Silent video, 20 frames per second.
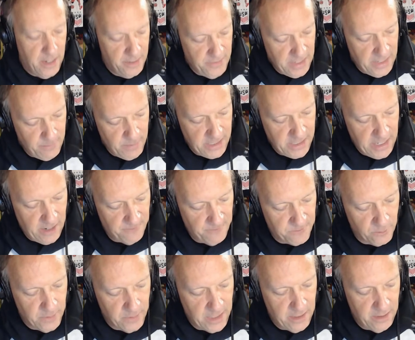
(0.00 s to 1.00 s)
They beat
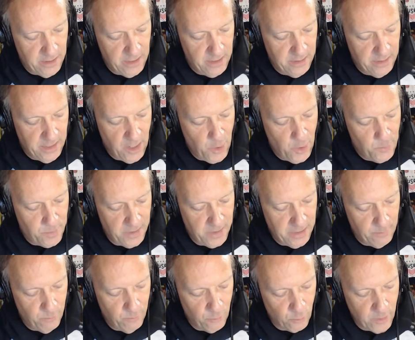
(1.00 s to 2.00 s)
Alpharetta in the
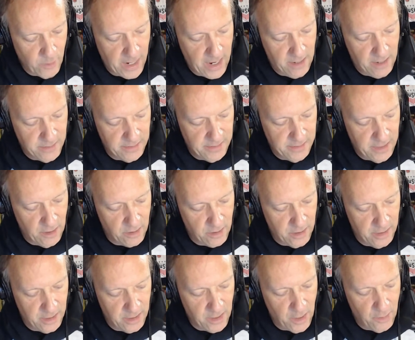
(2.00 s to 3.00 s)
opening round, and they're
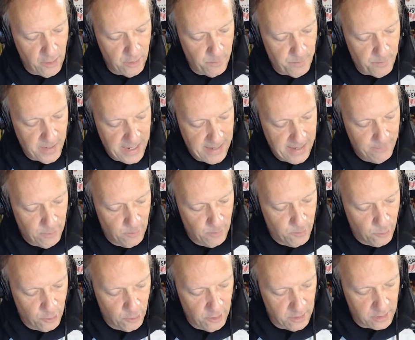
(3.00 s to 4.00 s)
going to go to
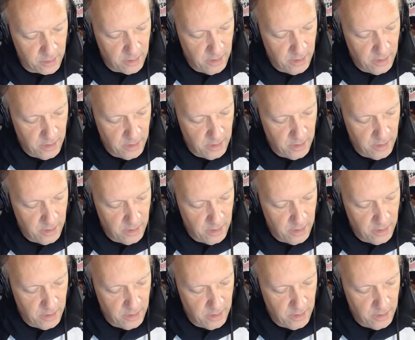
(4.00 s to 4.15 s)
Pebblebrook.